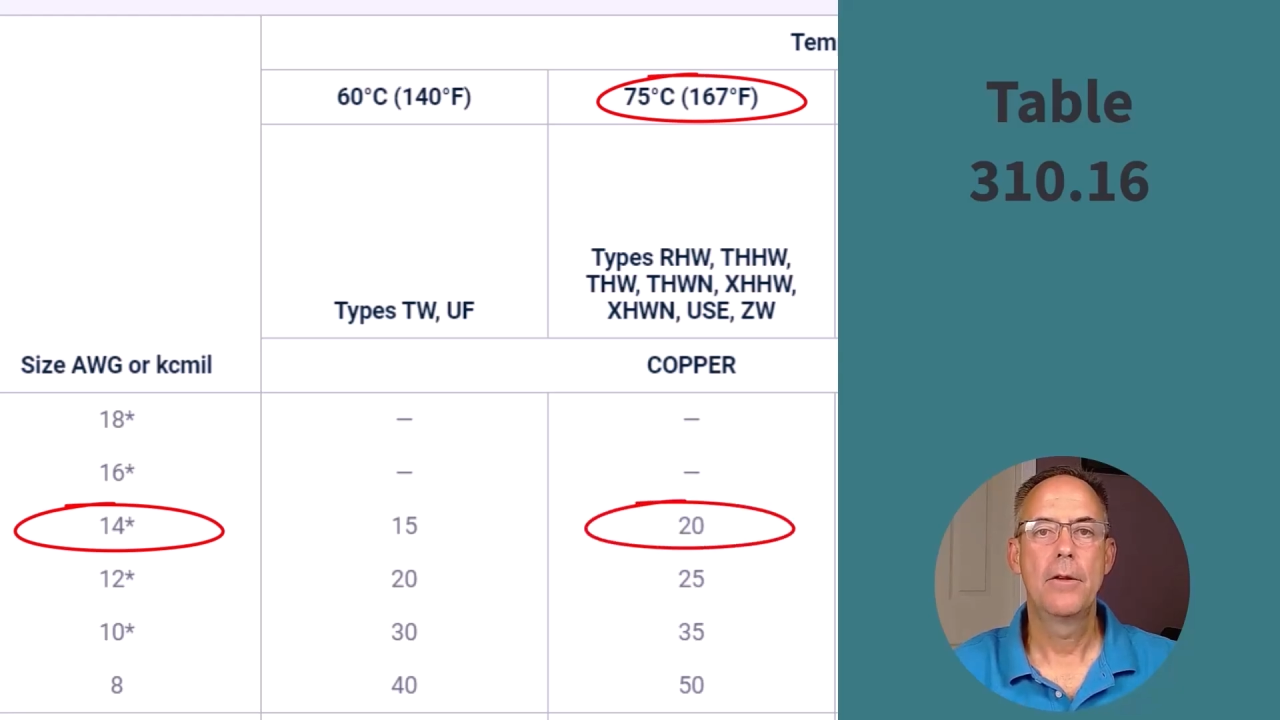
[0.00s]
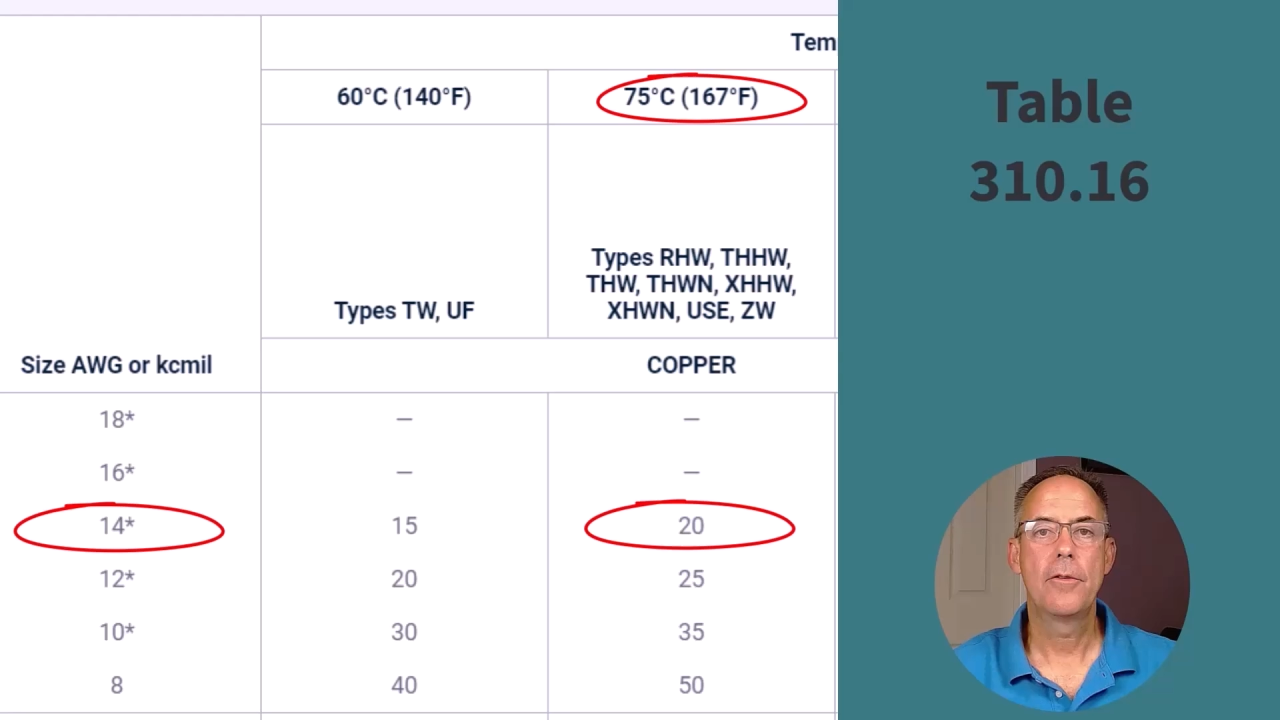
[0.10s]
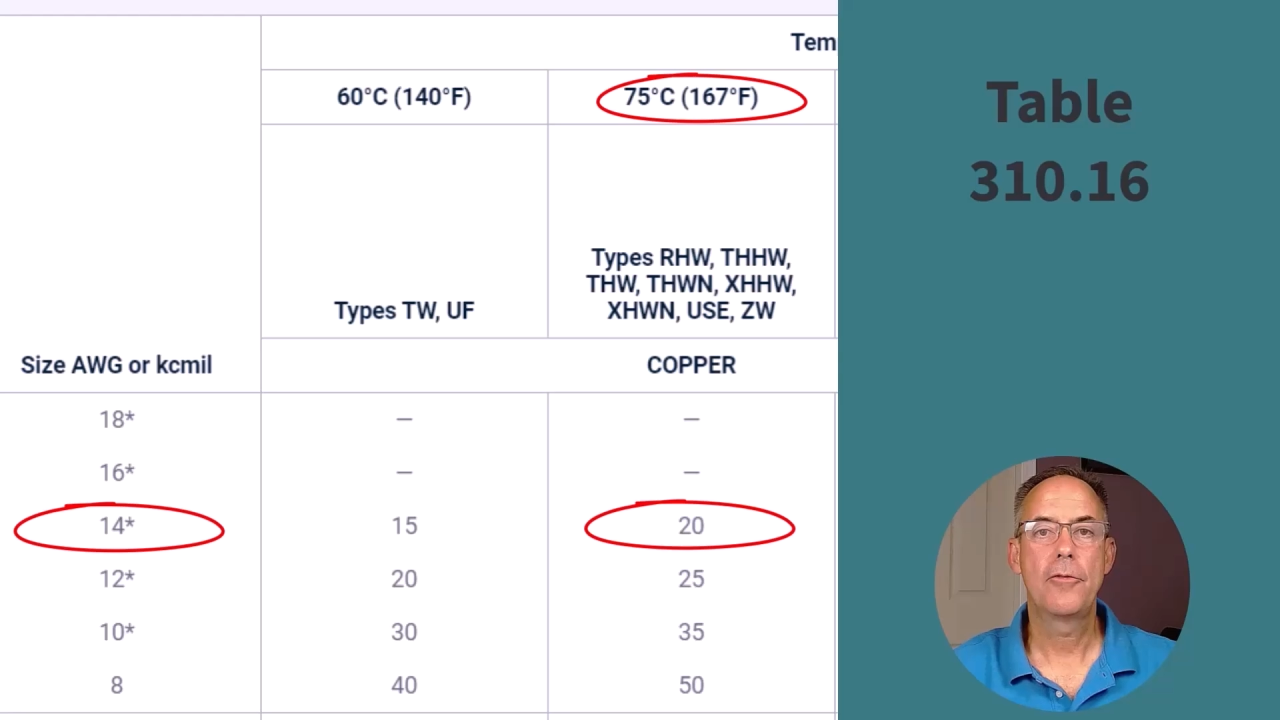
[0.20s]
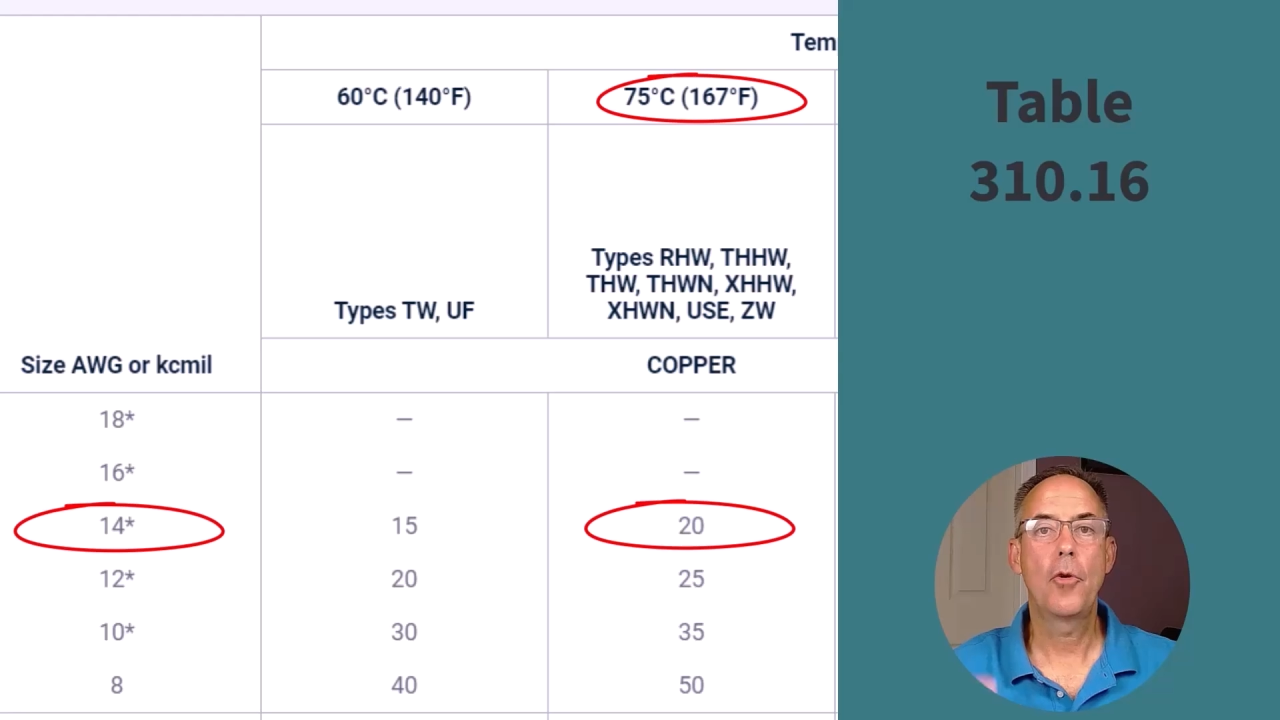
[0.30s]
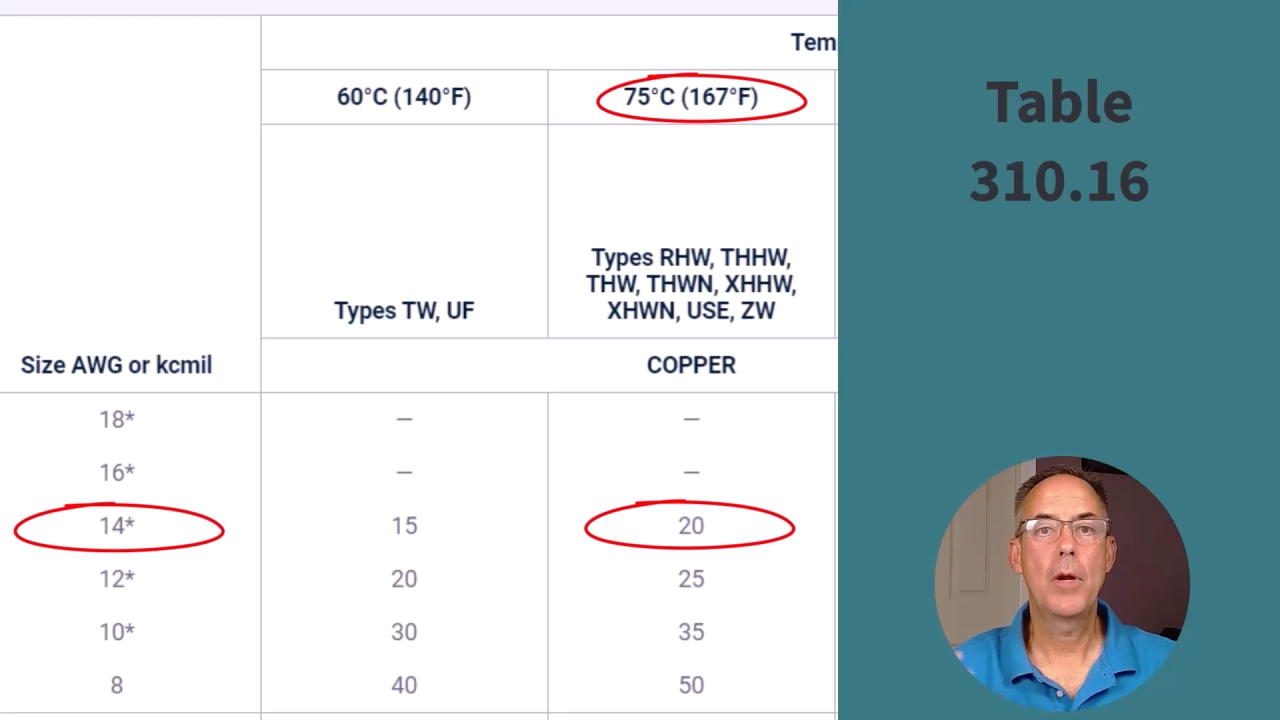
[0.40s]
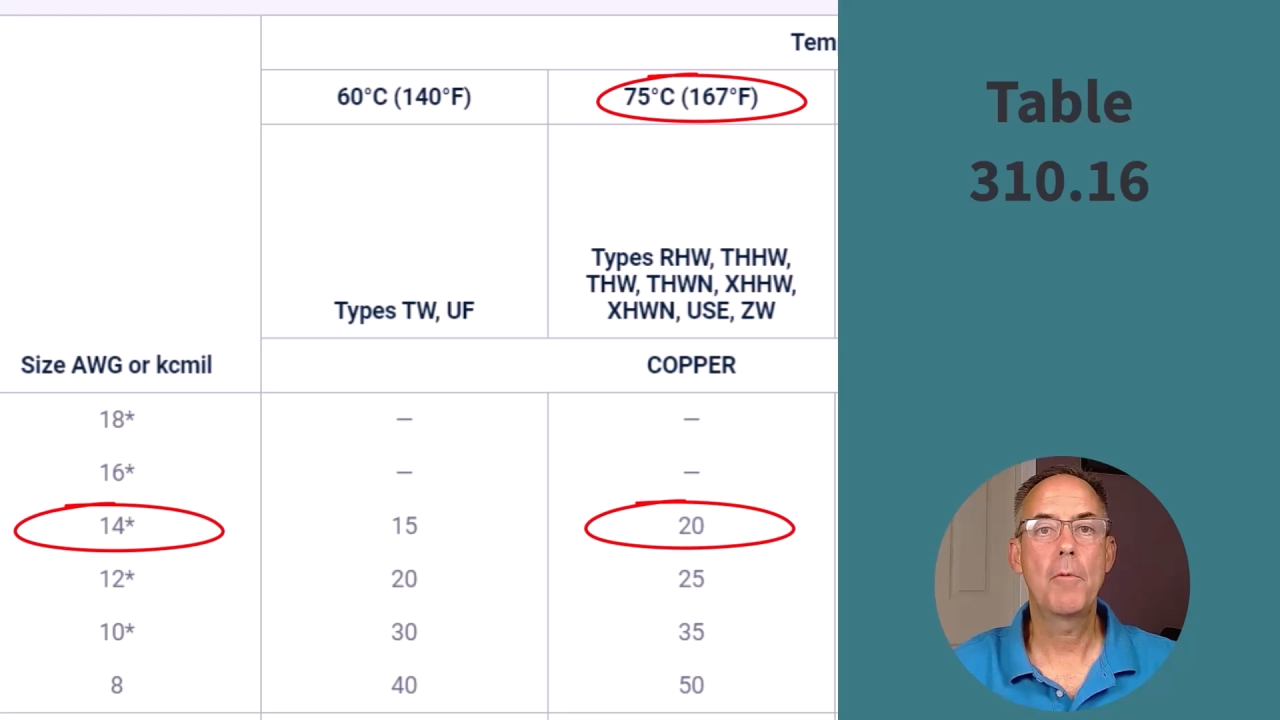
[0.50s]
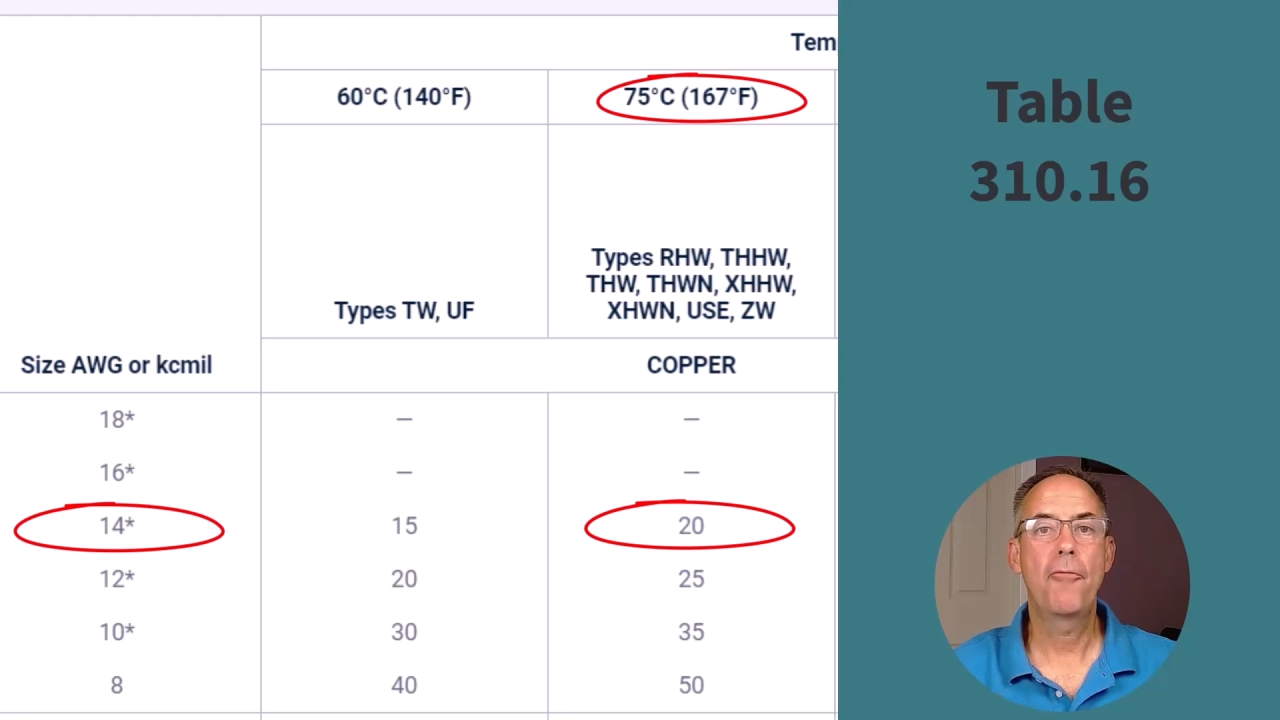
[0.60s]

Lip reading: So number